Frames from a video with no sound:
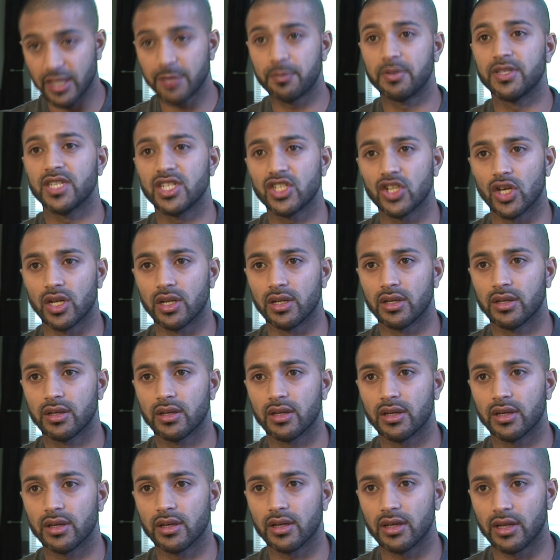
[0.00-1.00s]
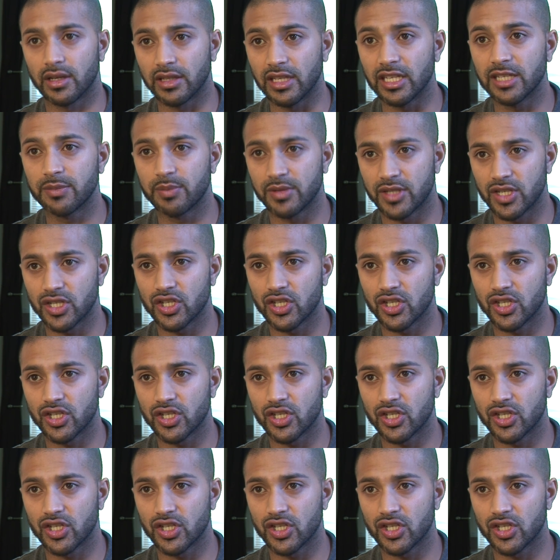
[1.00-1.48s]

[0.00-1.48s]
this position, in the